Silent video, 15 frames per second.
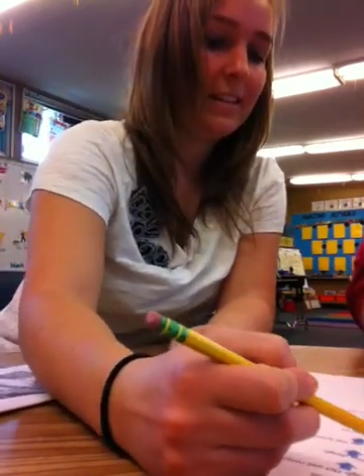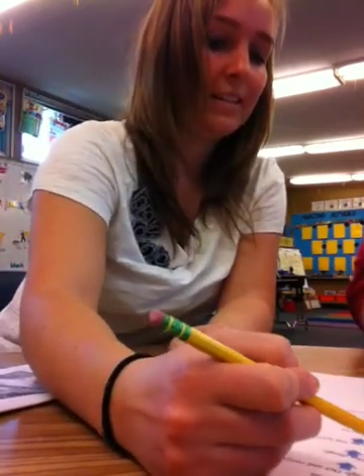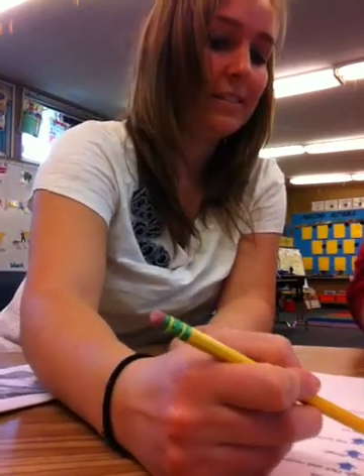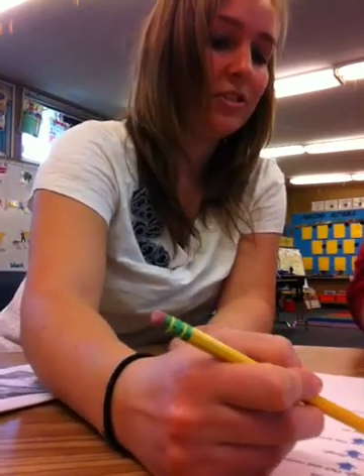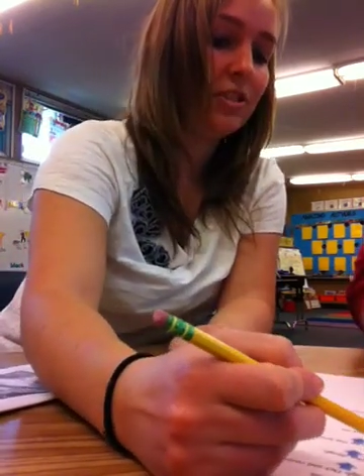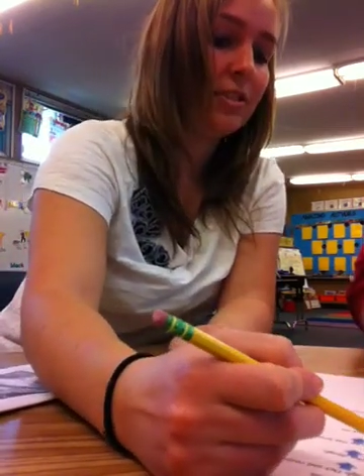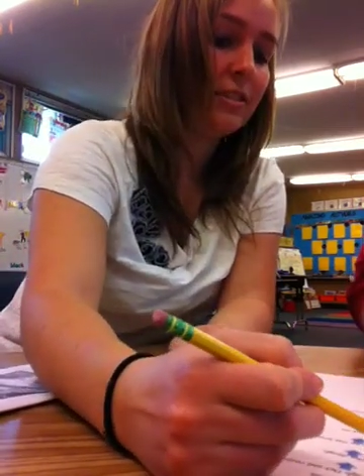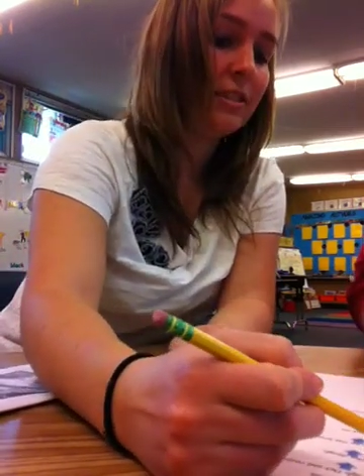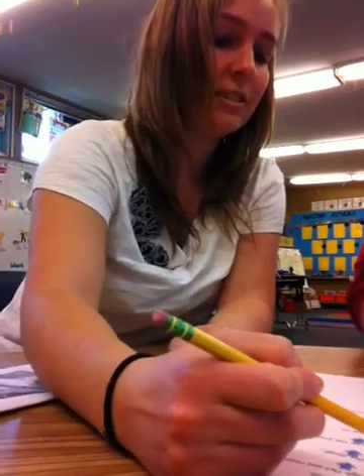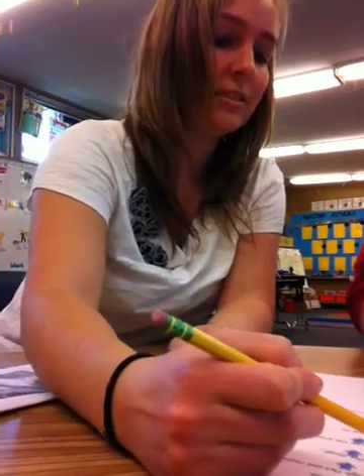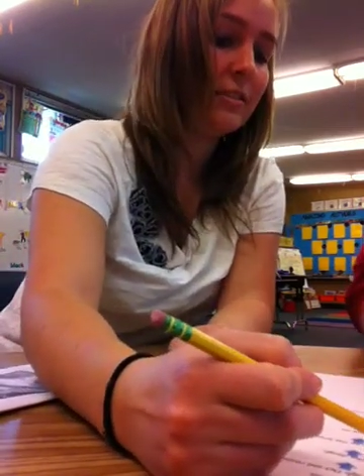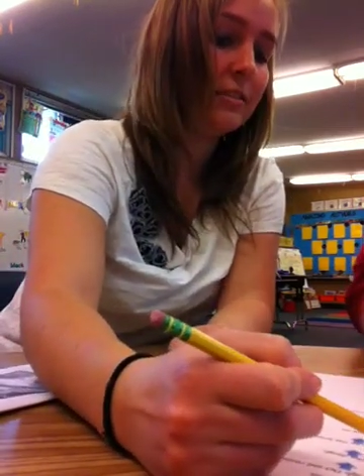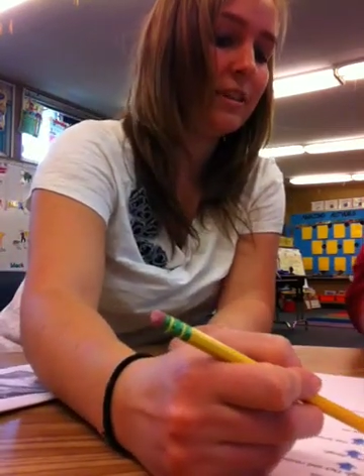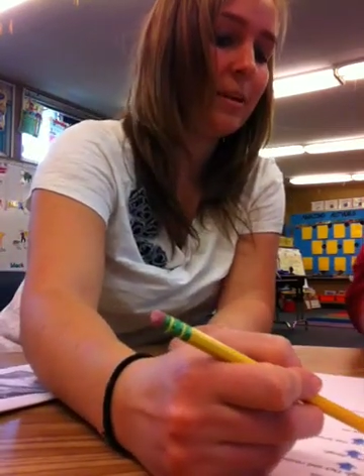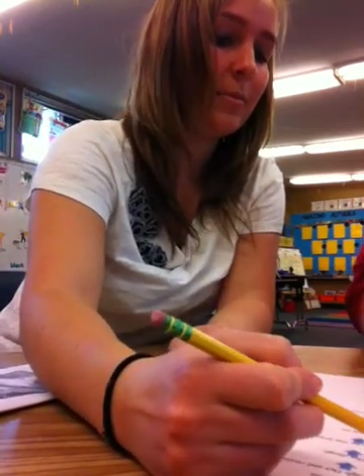She
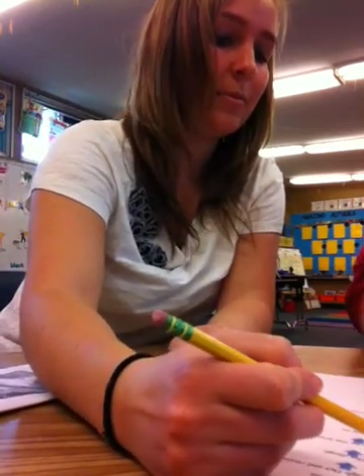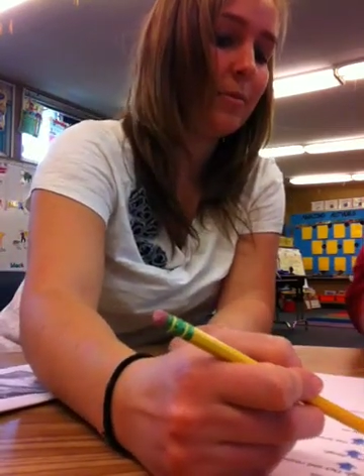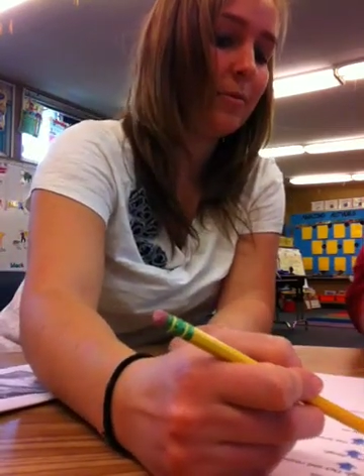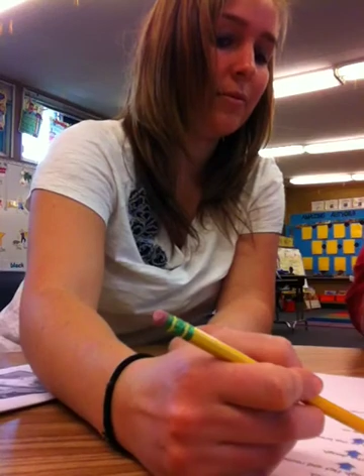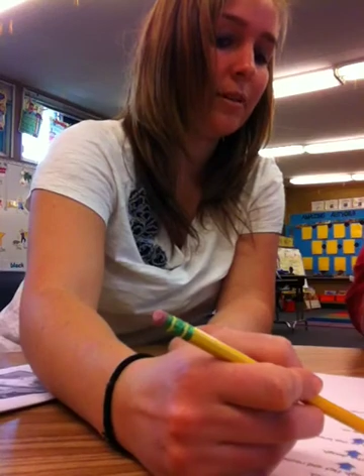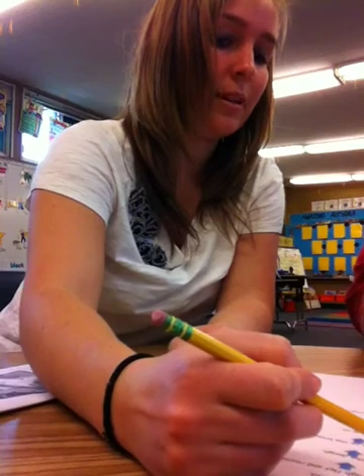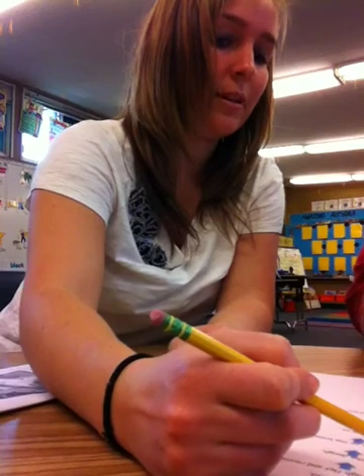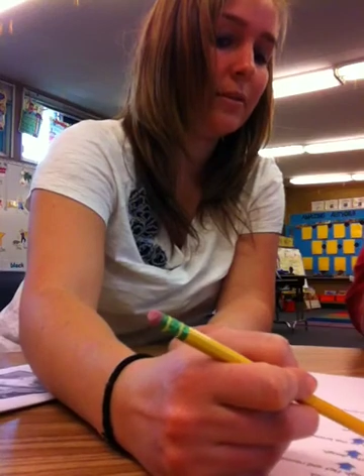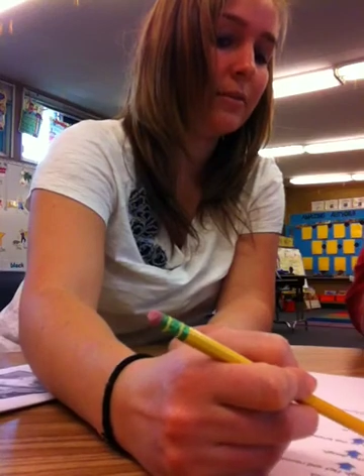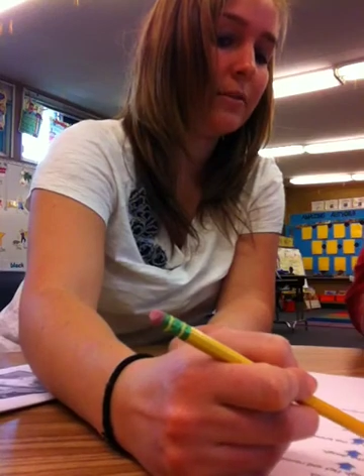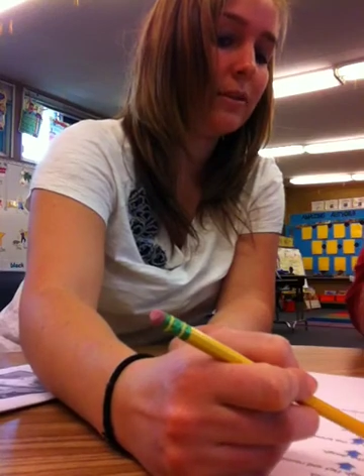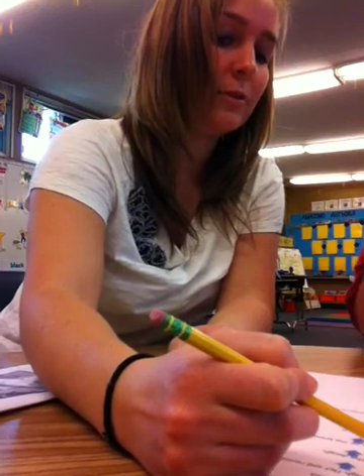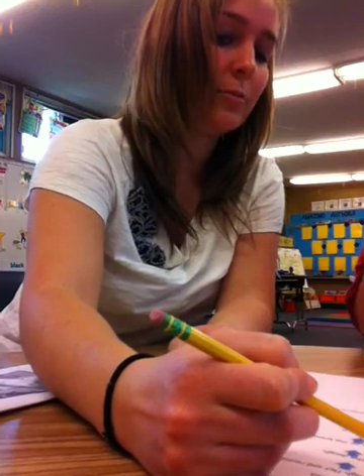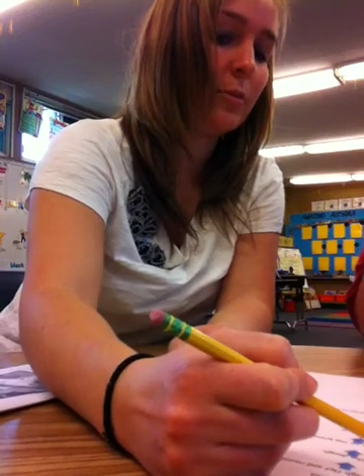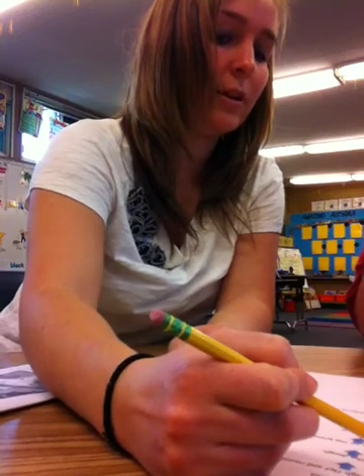says step 3.
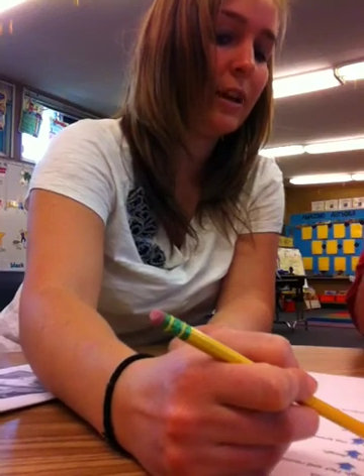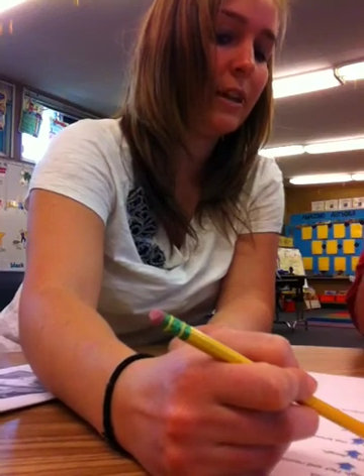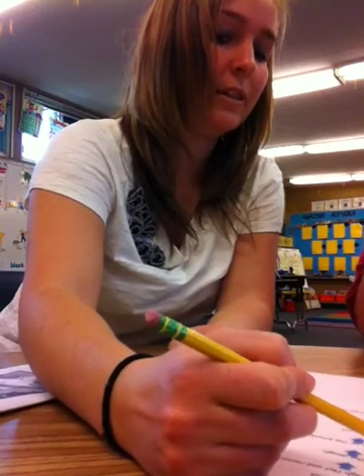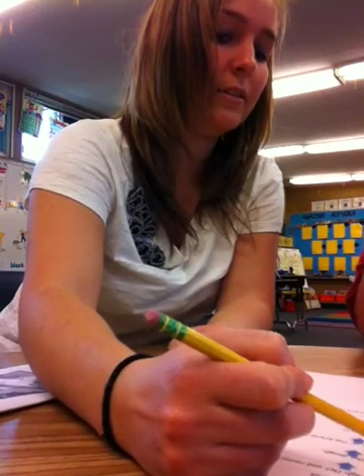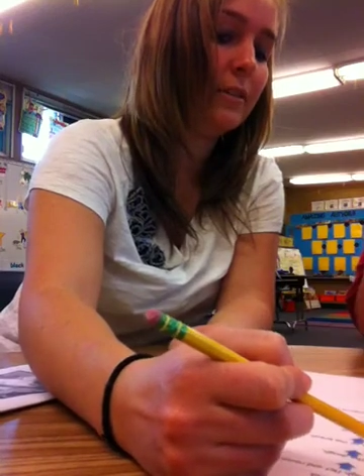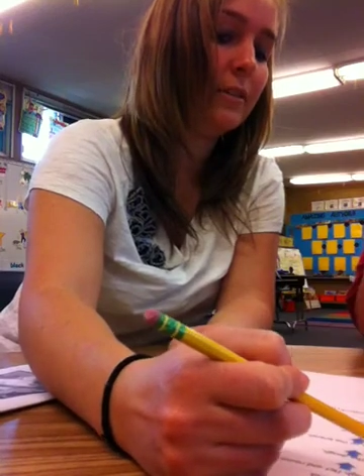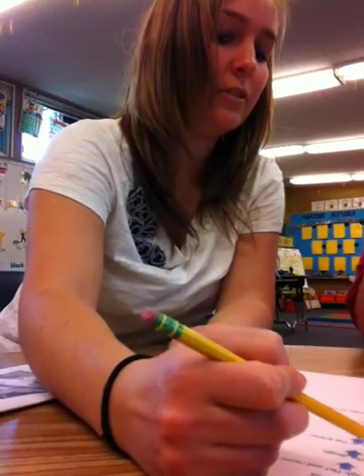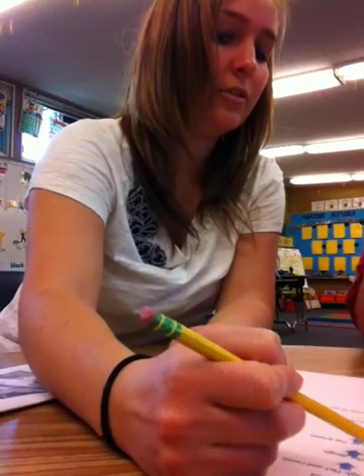Spread,